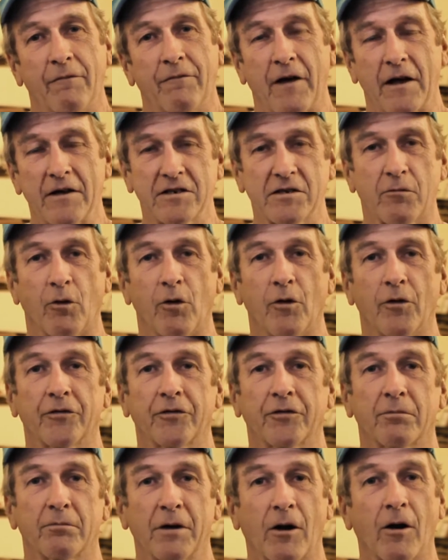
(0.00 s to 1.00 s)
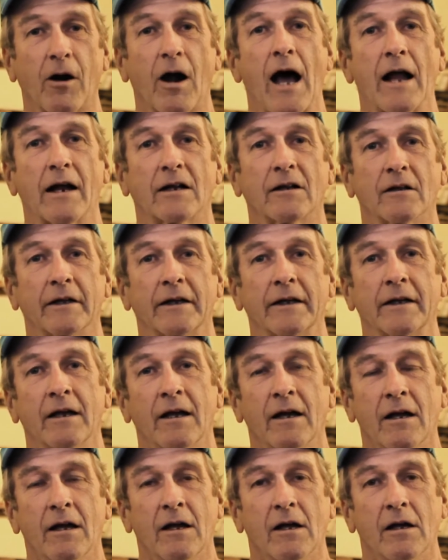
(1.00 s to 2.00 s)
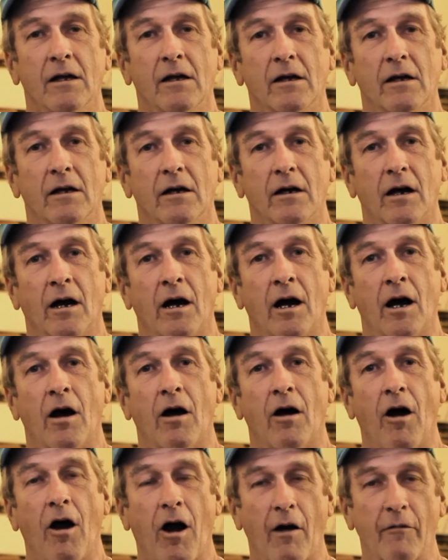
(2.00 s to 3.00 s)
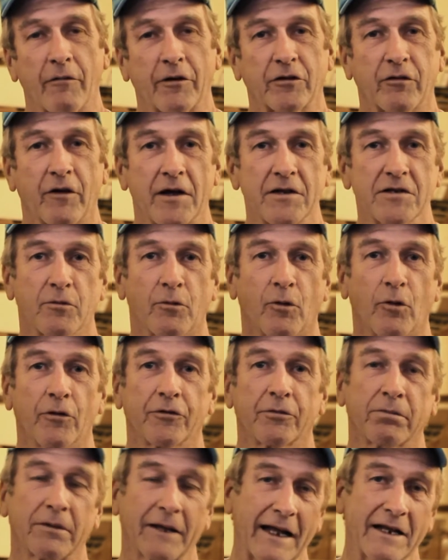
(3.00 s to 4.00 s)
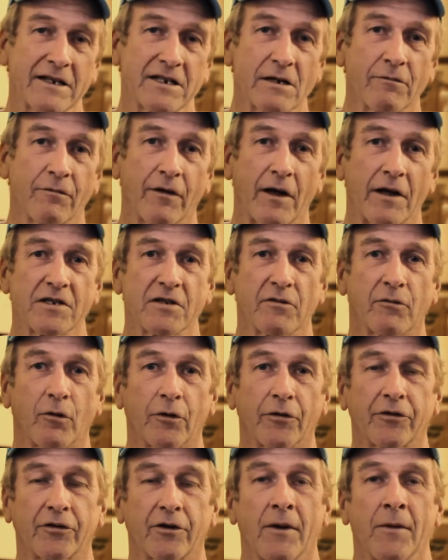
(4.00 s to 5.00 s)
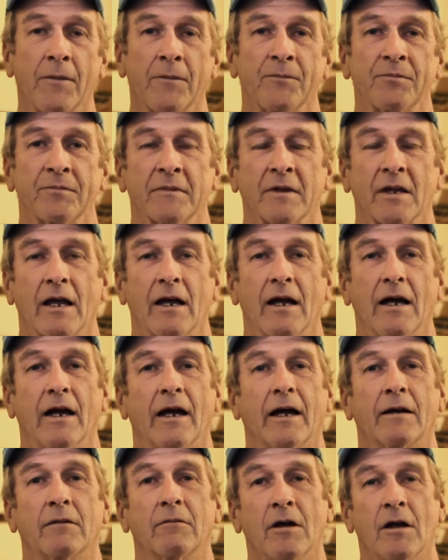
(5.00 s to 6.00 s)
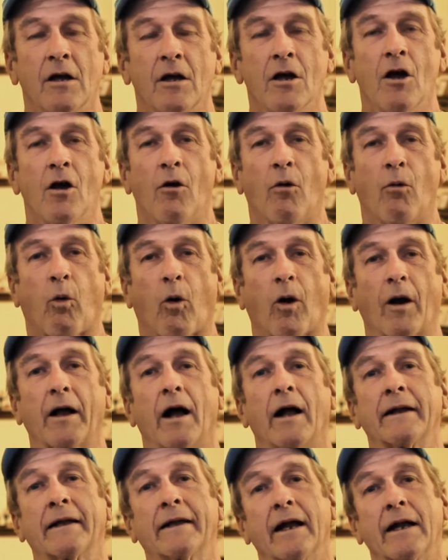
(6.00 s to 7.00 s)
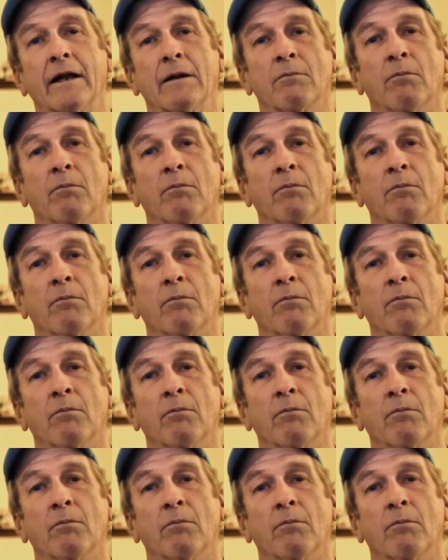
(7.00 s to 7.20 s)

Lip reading: festivals periodically, harvest festivals, planting festivals, and work on getting